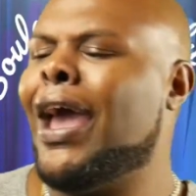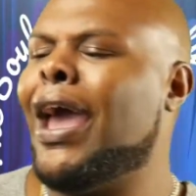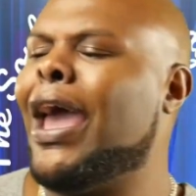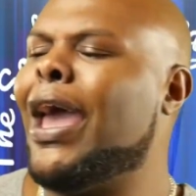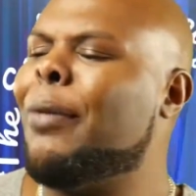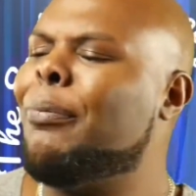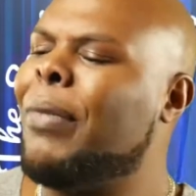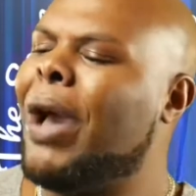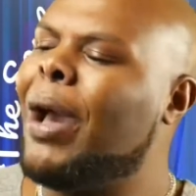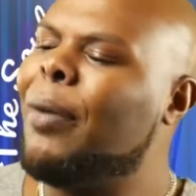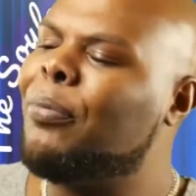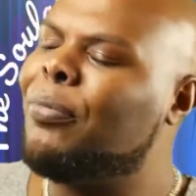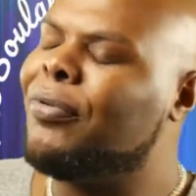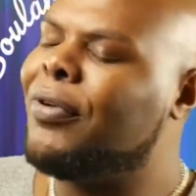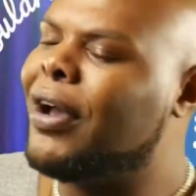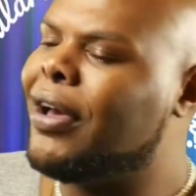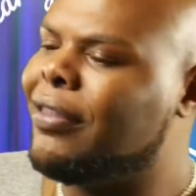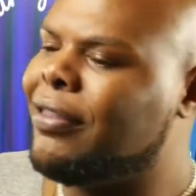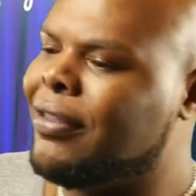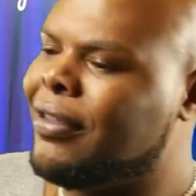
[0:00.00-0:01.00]
And my
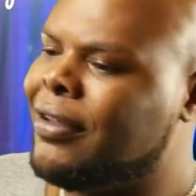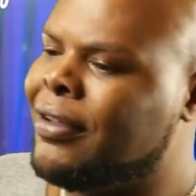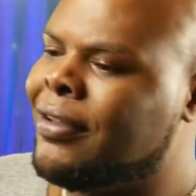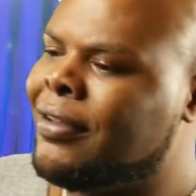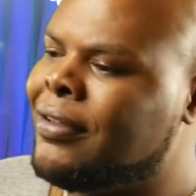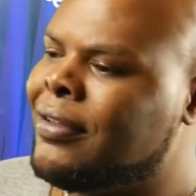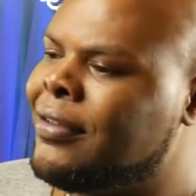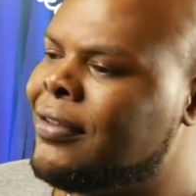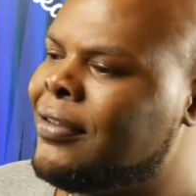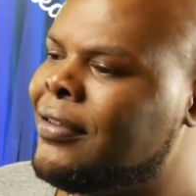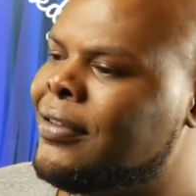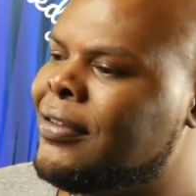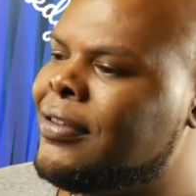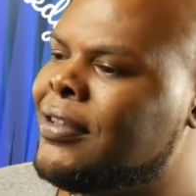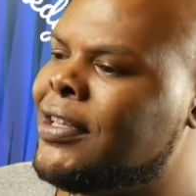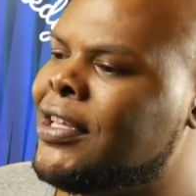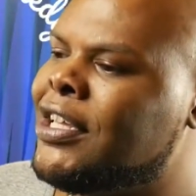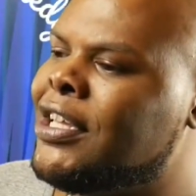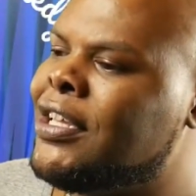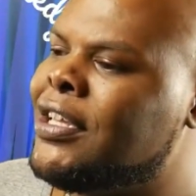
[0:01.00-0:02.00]
brother
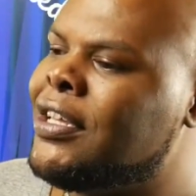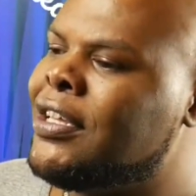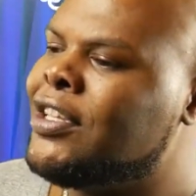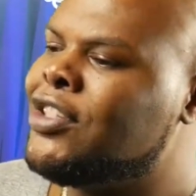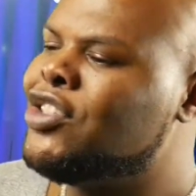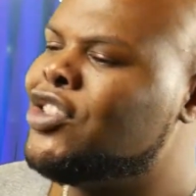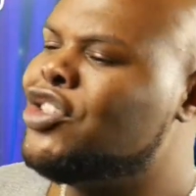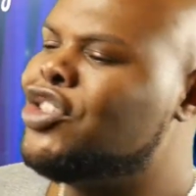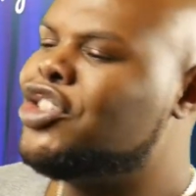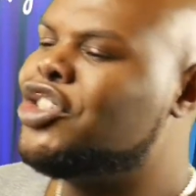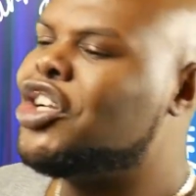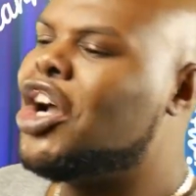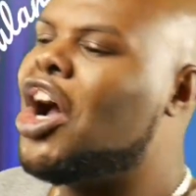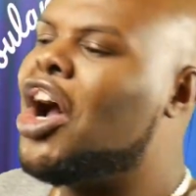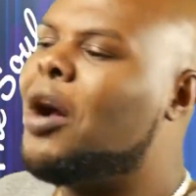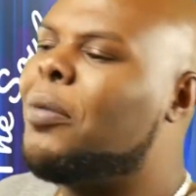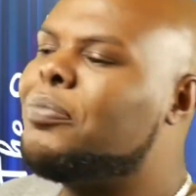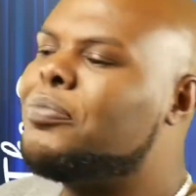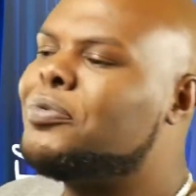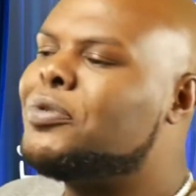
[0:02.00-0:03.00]

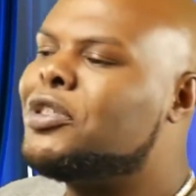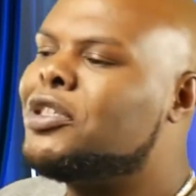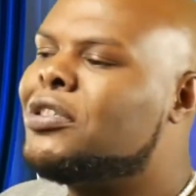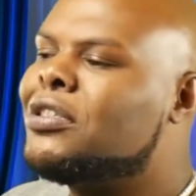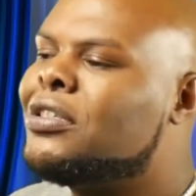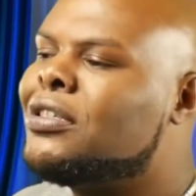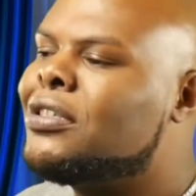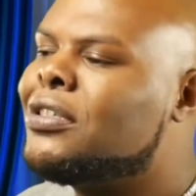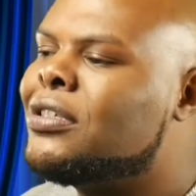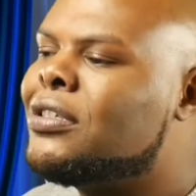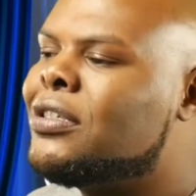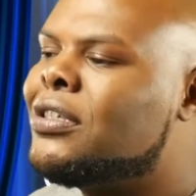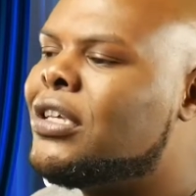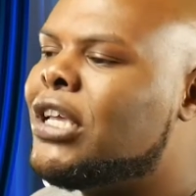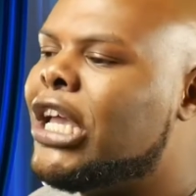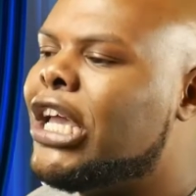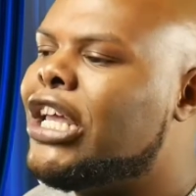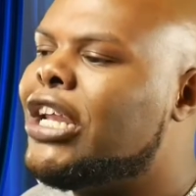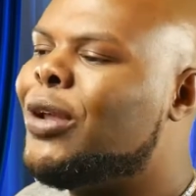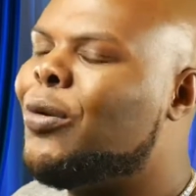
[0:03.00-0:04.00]
jumps
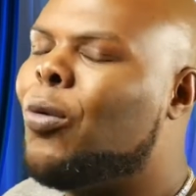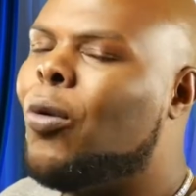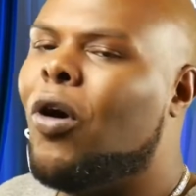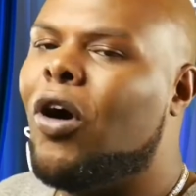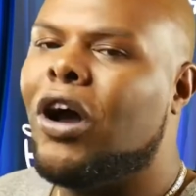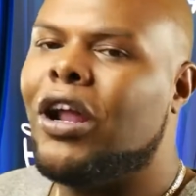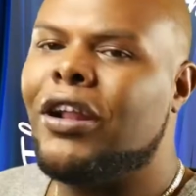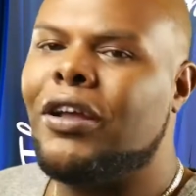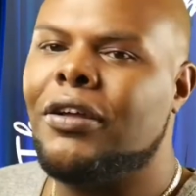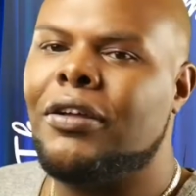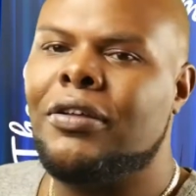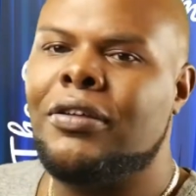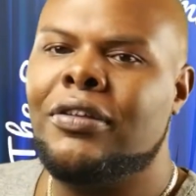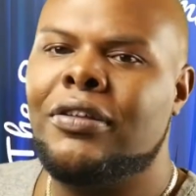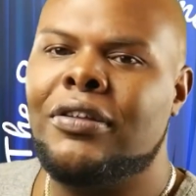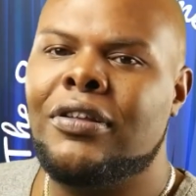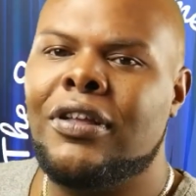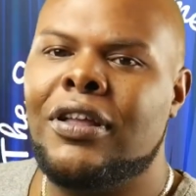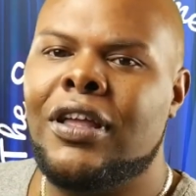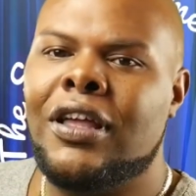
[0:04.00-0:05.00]
in the water
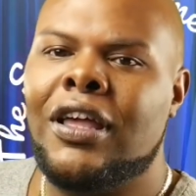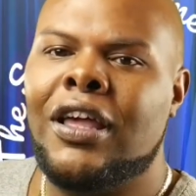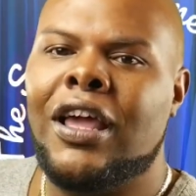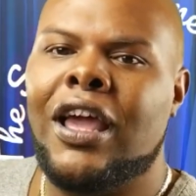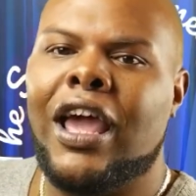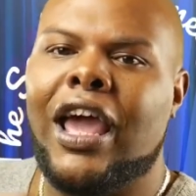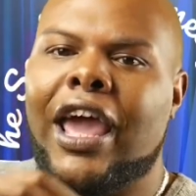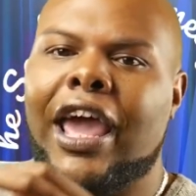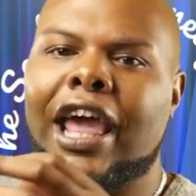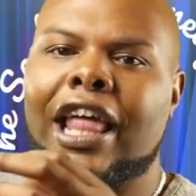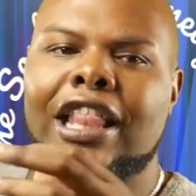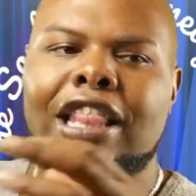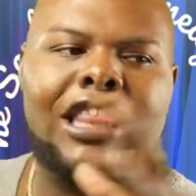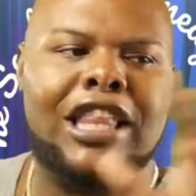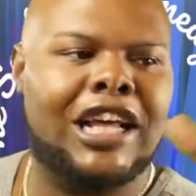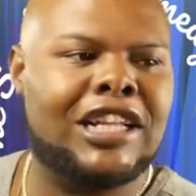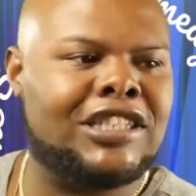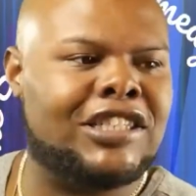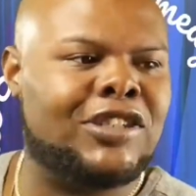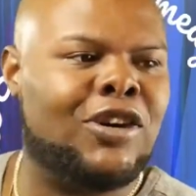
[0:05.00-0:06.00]
and
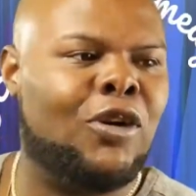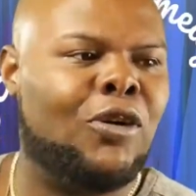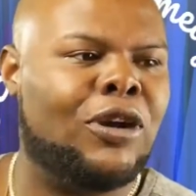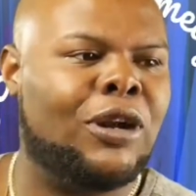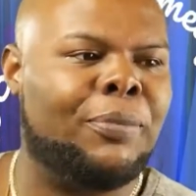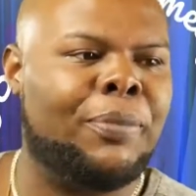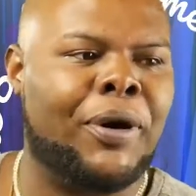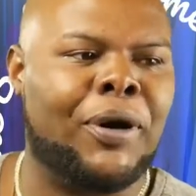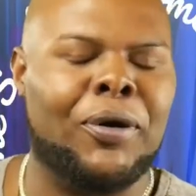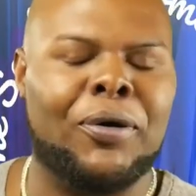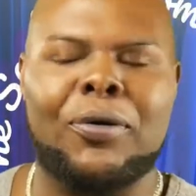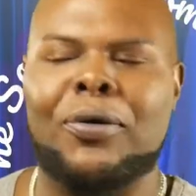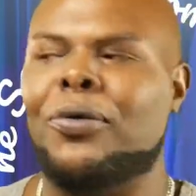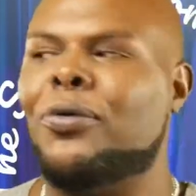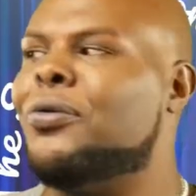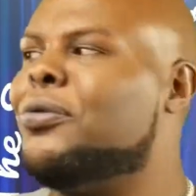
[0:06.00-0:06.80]
lets go of the pole.